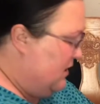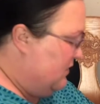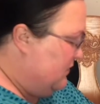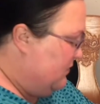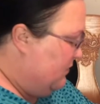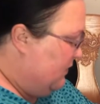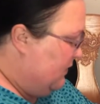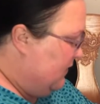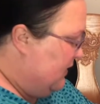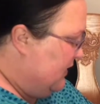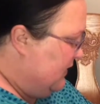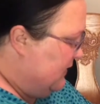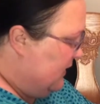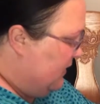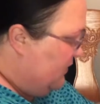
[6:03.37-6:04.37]
So on the
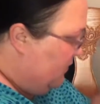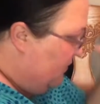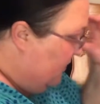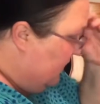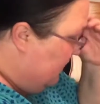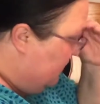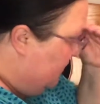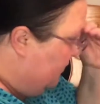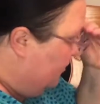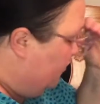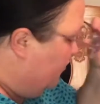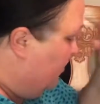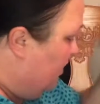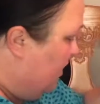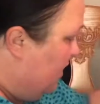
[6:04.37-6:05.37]
inside, you're going to
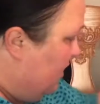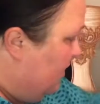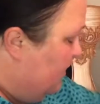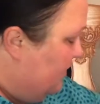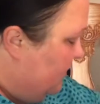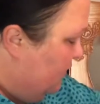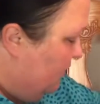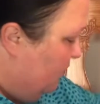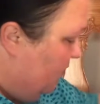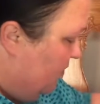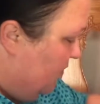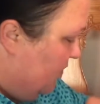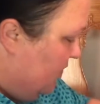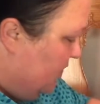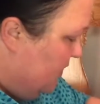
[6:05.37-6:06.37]
draw
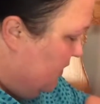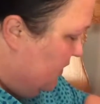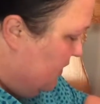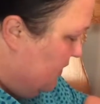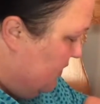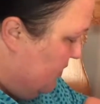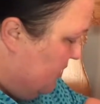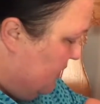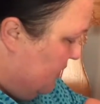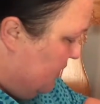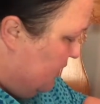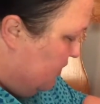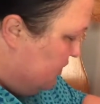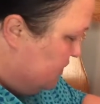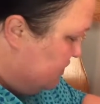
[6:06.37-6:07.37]
your
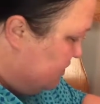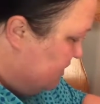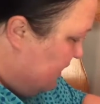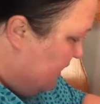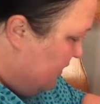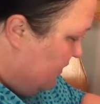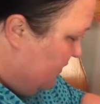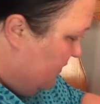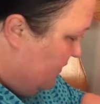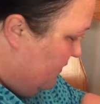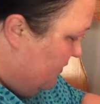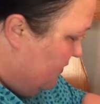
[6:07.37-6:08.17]
shadow.